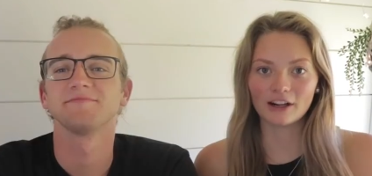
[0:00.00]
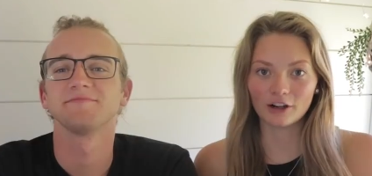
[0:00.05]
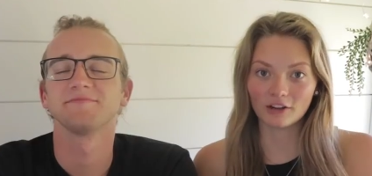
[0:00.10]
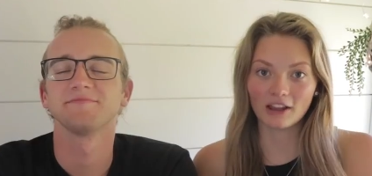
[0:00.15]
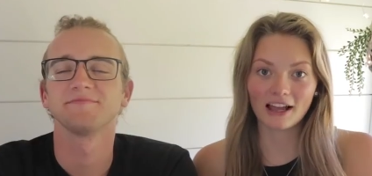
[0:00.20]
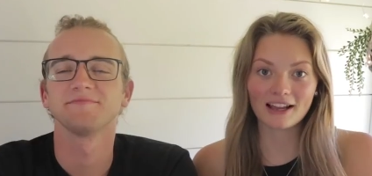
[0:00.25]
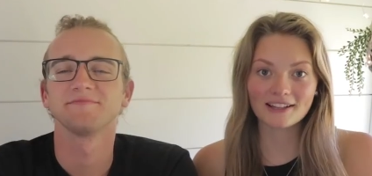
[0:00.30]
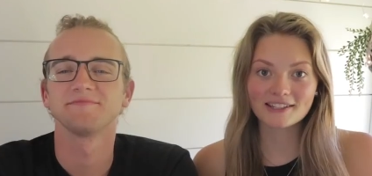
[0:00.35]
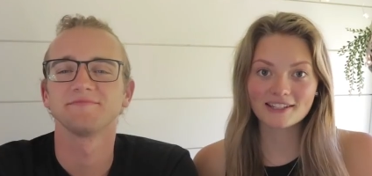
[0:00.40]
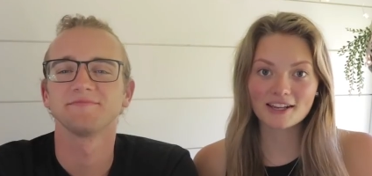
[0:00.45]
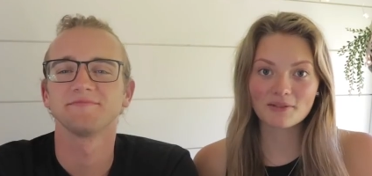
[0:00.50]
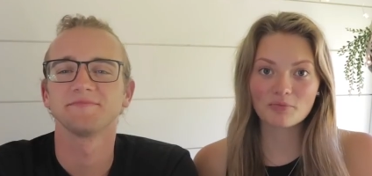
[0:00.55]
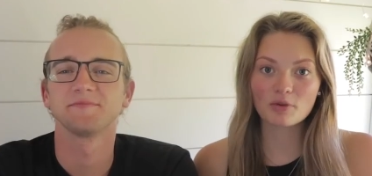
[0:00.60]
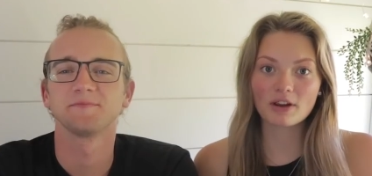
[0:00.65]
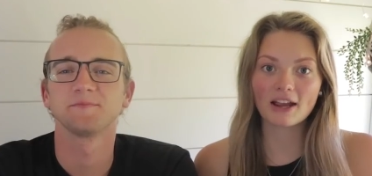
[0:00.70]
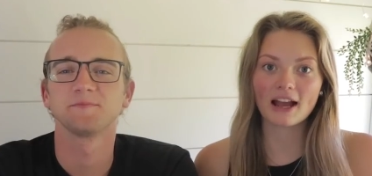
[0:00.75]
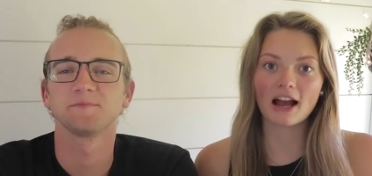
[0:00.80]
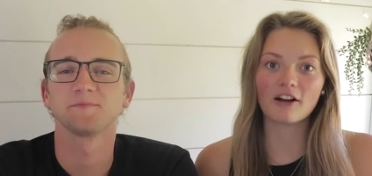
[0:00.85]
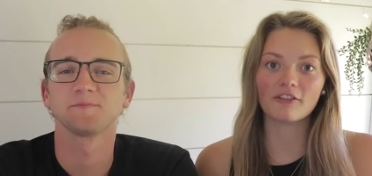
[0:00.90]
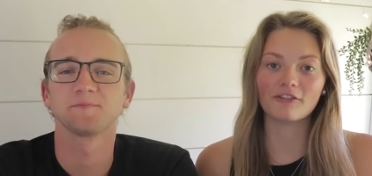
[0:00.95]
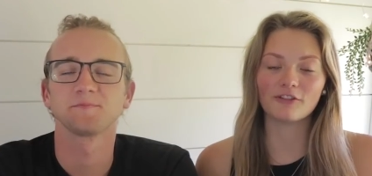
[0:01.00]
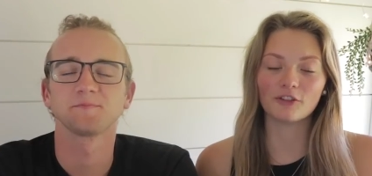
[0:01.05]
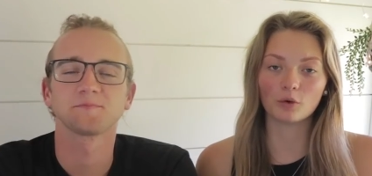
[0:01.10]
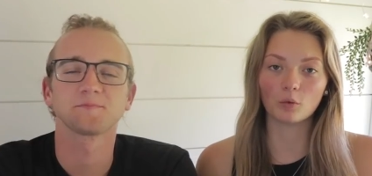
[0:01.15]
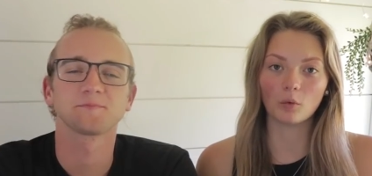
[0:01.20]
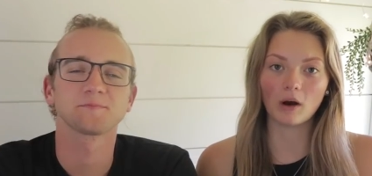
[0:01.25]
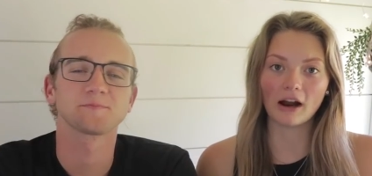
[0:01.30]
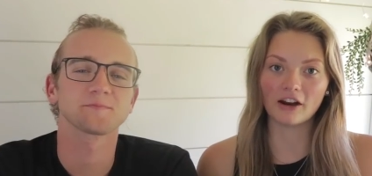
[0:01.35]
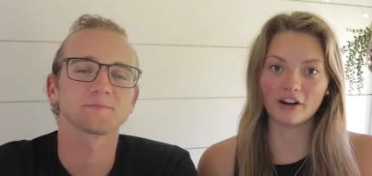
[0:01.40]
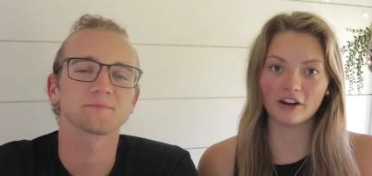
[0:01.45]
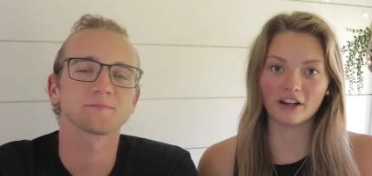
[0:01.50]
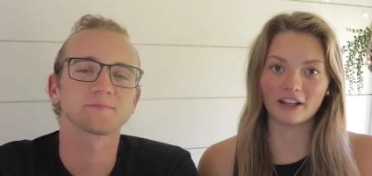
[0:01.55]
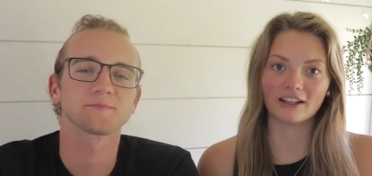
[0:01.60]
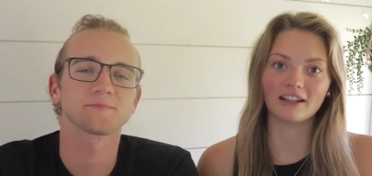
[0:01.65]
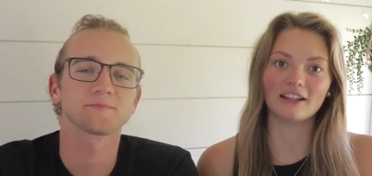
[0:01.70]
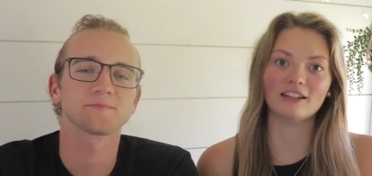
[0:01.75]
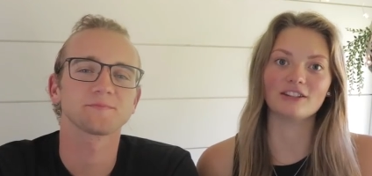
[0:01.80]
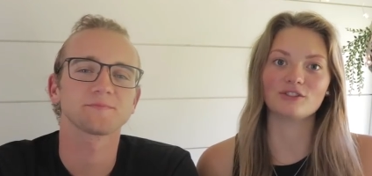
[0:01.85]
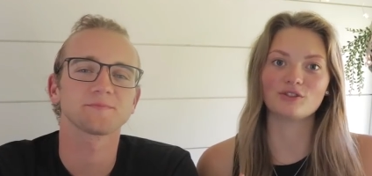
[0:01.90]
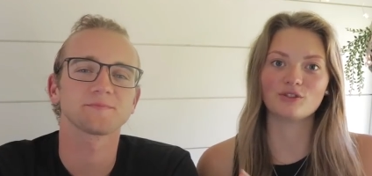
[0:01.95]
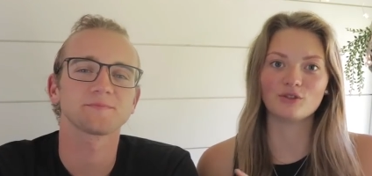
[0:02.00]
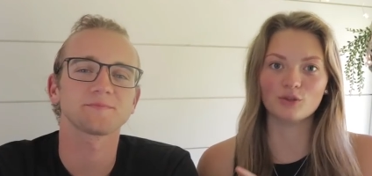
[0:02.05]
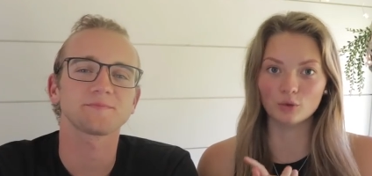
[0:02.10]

Speaker 1: And our last tip we have for wiring is